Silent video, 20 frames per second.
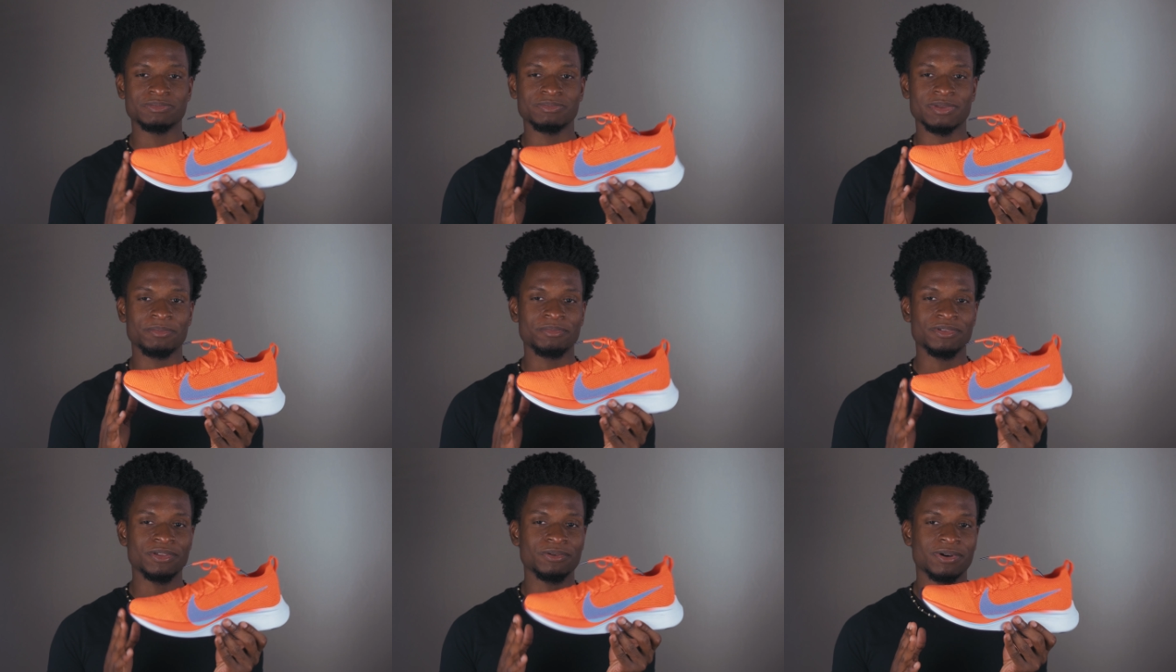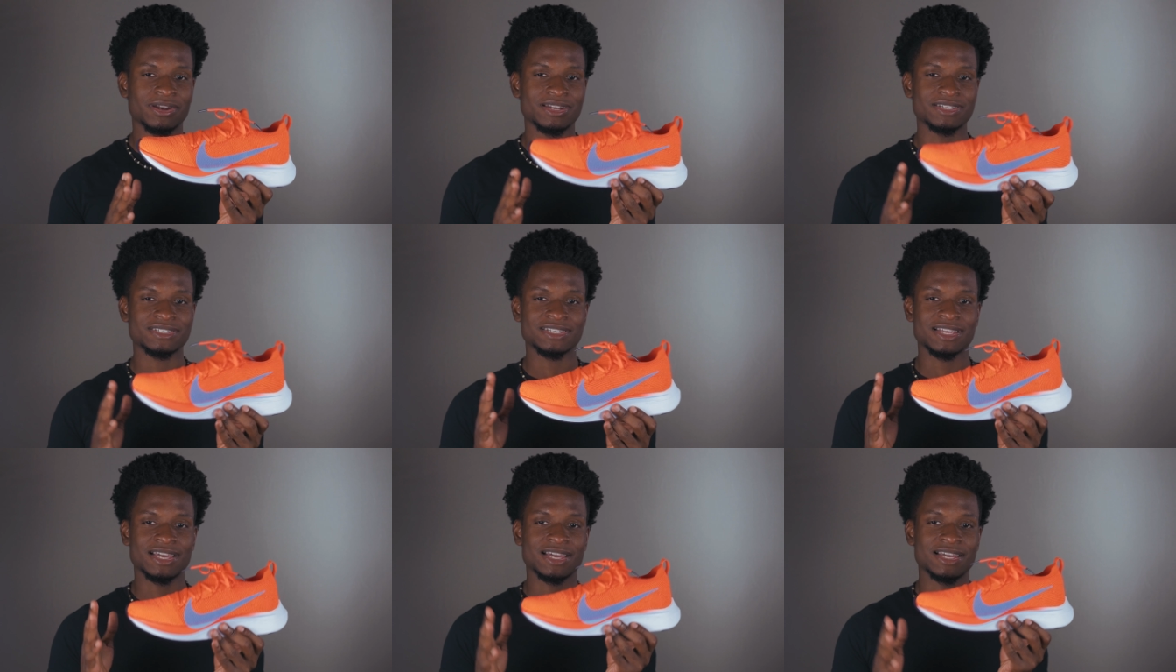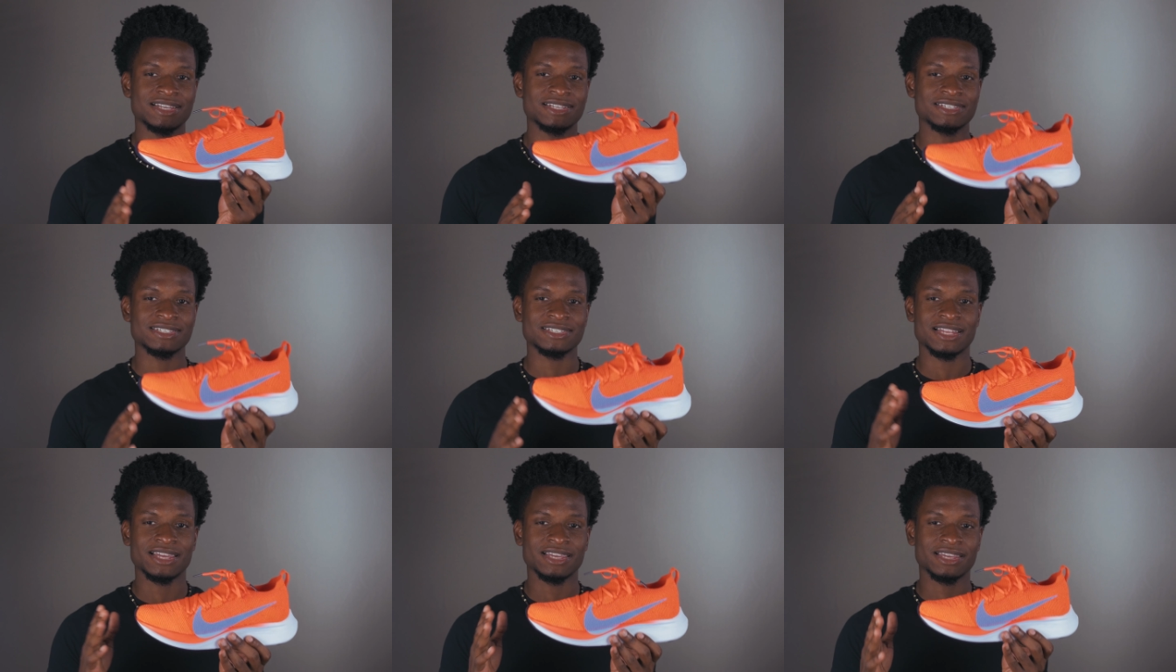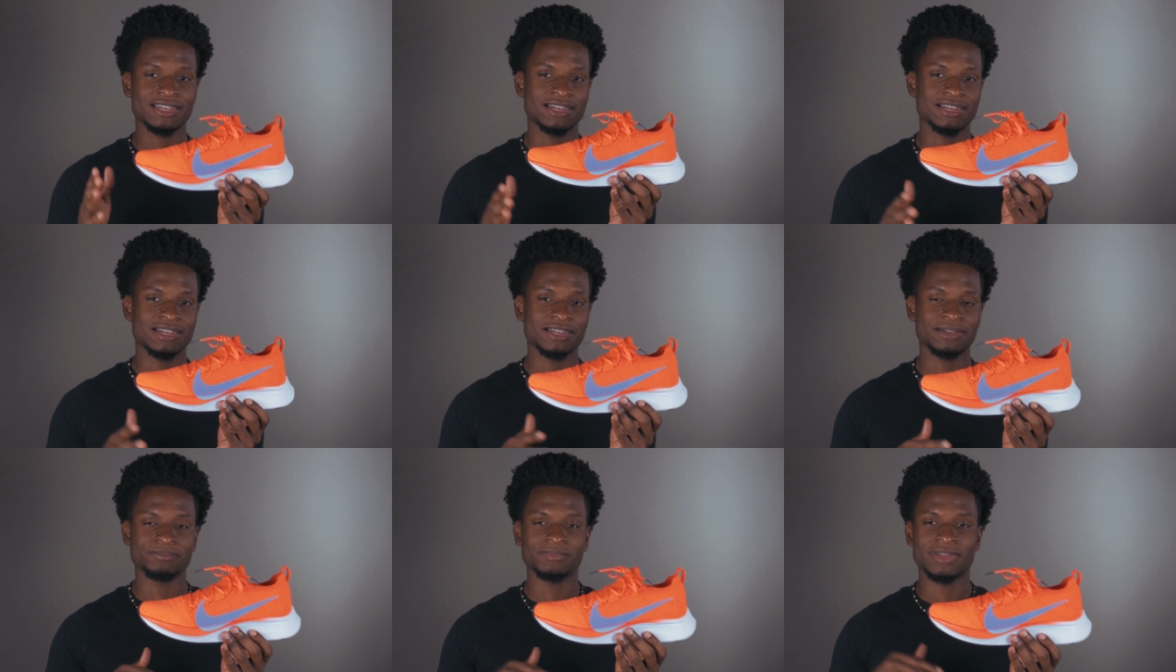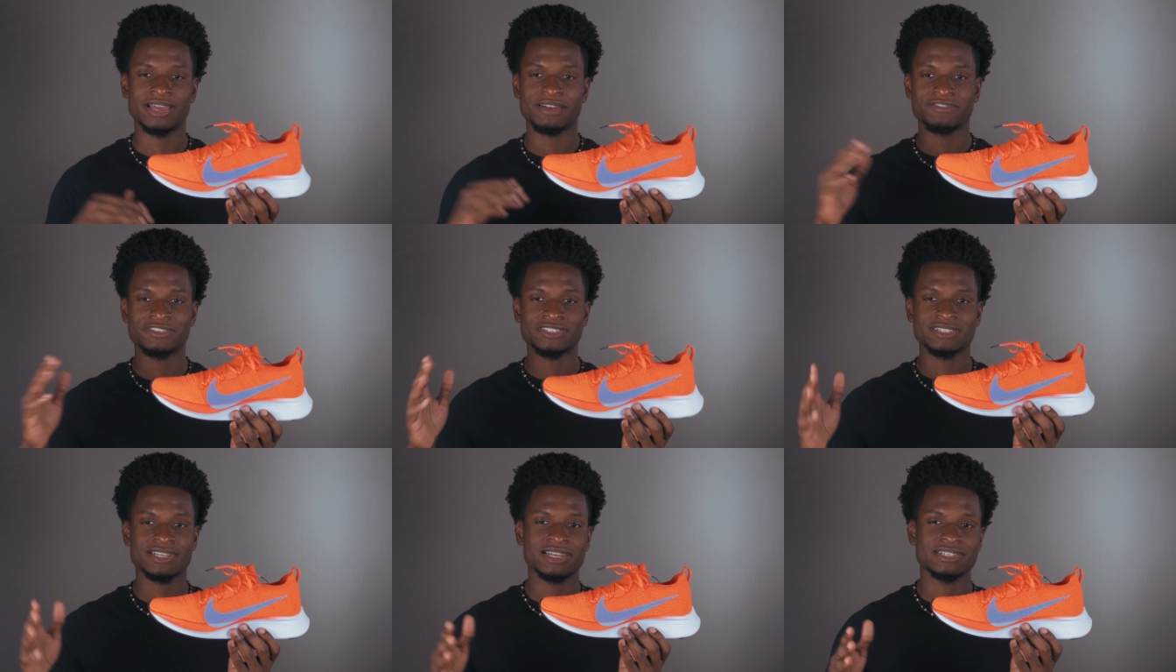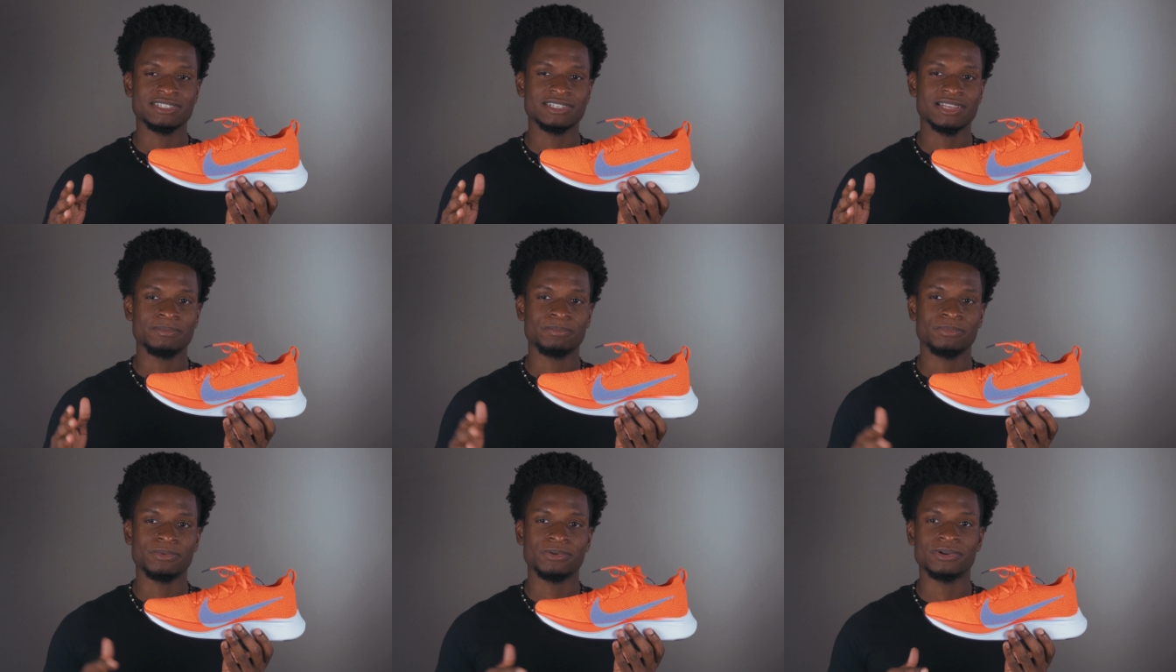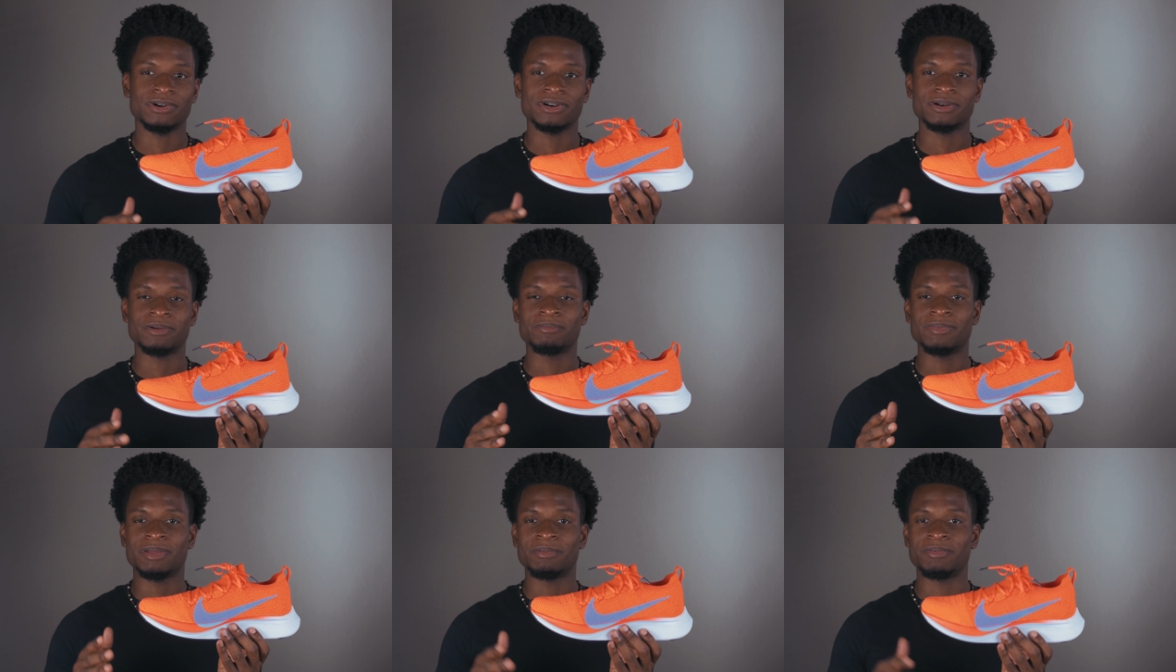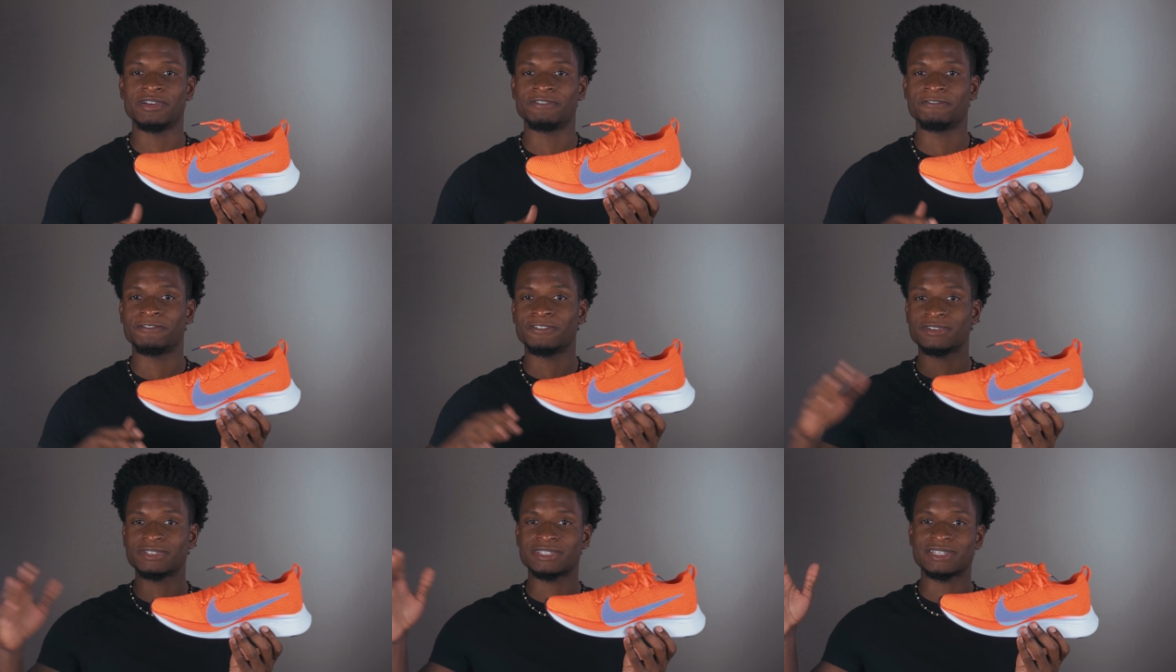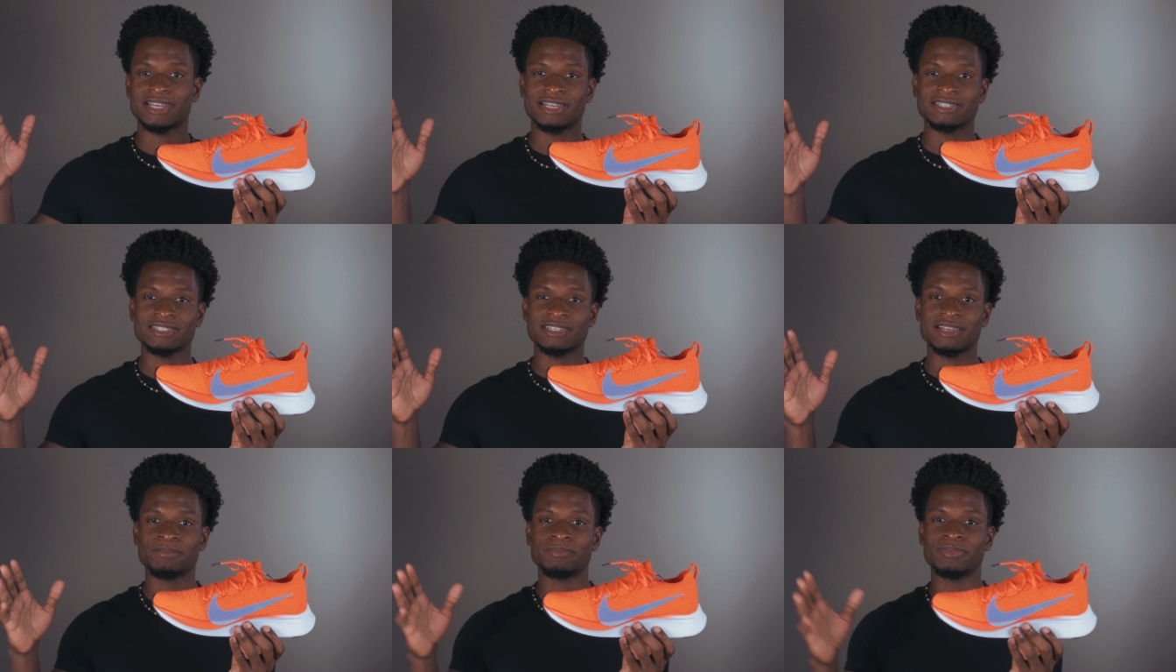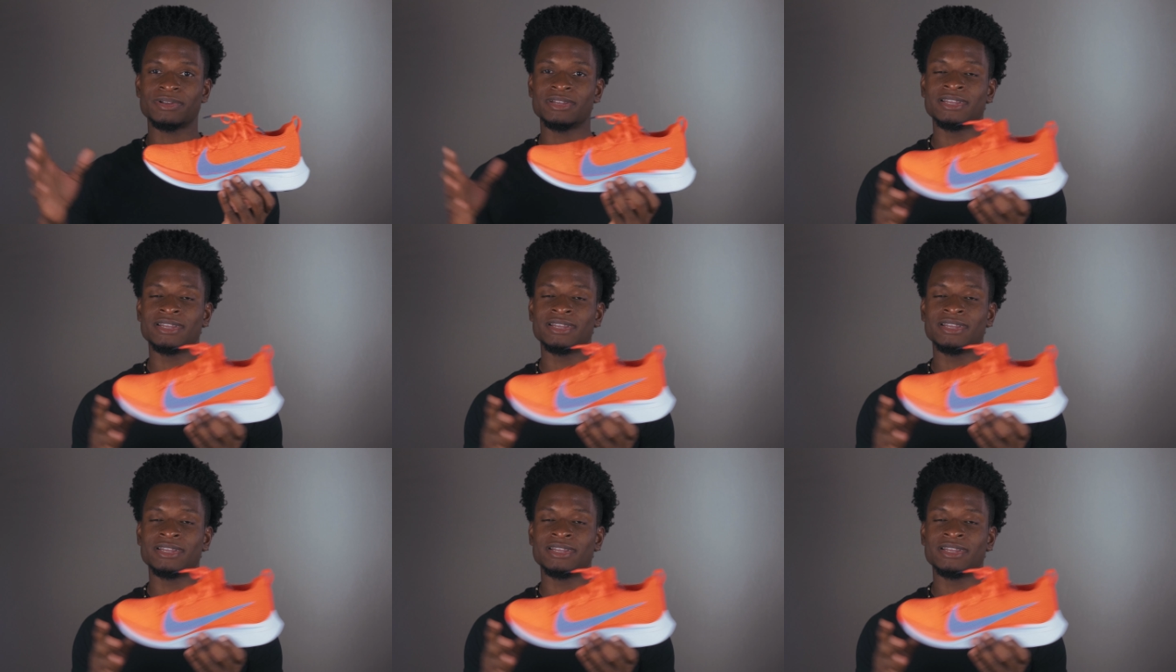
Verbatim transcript: maybe you want to size like a half a size up or maybe a full size up.